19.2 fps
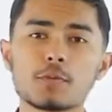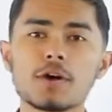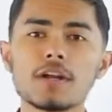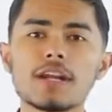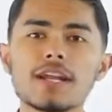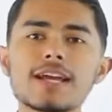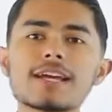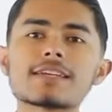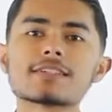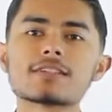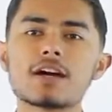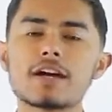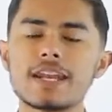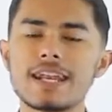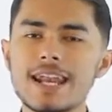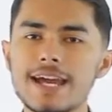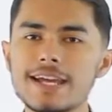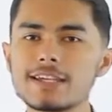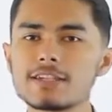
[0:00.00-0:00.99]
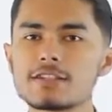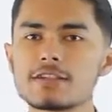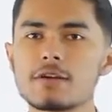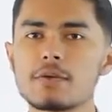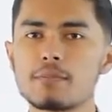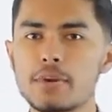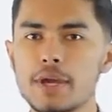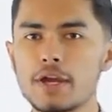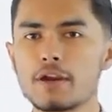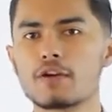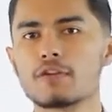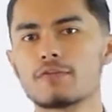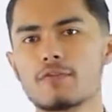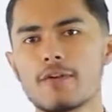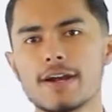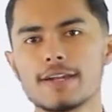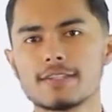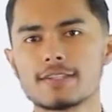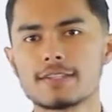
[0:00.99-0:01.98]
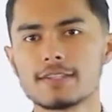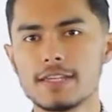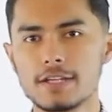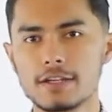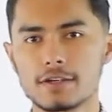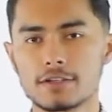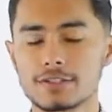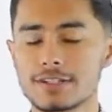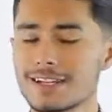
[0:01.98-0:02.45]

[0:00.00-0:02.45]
one is a nice pair of white sneakers.